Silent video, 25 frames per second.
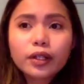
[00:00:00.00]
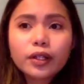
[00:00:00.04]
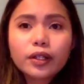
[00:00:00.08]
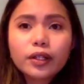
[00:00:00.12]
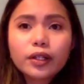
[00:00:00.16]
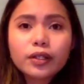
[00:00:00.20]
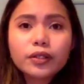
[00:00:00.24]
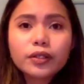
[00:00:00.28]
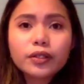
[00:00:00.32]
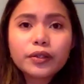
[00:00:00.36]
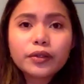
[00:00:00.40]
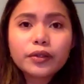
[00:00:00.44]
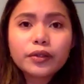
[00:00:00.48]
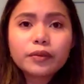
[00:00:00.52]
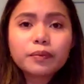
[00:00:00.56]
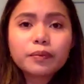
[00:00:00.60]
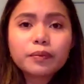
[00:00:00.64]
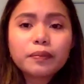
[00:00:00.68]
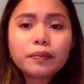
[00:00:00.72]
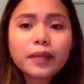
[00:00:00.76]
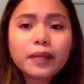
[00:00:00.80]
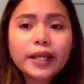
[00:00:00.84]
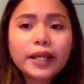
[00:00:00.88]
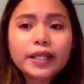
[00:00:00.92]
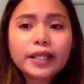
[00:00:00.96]
you know,
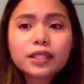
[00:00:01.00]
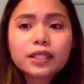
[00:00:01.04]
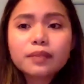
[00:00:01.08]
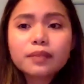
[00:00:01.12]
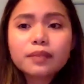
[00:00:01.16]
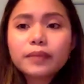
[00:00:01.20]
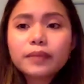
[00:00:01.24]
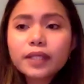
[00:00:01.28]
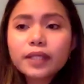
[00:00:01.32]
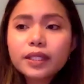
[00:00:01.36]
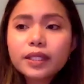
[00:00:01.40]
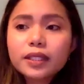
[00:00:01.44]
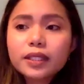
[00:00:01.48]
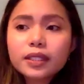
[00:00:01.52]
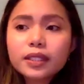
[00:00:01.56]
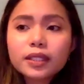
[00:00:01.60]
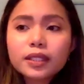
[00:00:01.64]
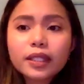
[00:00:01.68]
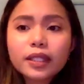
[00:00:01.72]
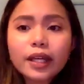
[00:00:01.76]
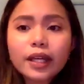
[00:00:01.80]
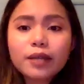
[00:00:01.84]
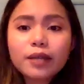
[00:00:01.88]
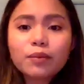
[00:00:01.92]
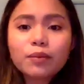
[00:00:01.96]
placement
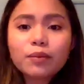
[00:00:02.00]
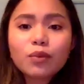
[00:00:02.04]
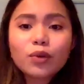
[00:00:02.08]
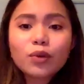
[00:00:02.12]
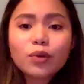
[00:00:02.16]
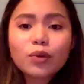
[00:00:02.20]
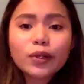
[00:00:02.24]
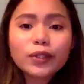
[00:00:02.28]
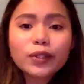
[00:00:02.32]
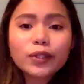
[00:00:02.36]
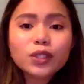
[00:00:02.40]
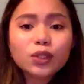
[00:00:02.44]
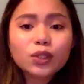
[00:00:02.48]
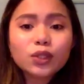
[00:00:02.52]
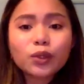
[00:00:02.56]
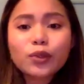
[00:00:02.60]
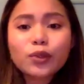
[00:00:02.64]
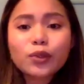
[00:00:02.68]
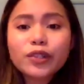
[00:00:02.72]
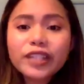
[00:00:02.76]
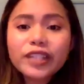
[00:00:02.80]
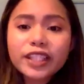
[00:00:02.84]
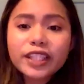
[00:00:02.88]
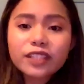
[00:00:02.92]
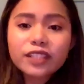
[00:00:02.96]
and more
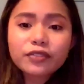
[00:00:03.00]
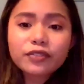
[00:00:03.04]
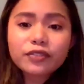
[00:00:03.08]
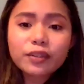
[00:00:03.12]
stories